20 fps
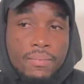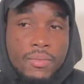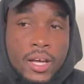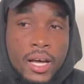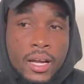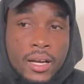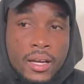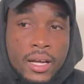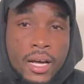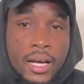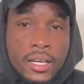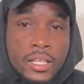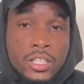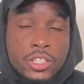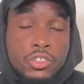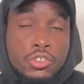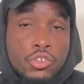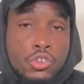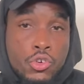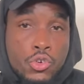and and
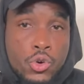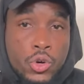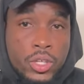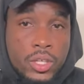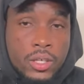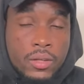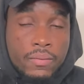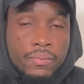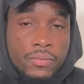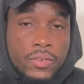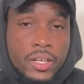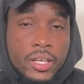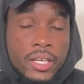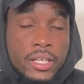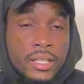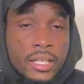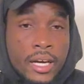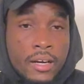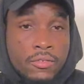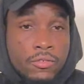his growth
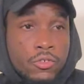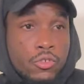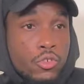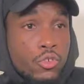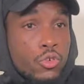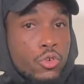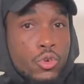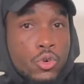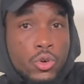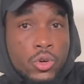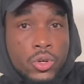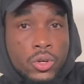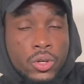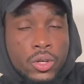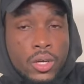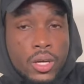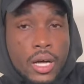it have grow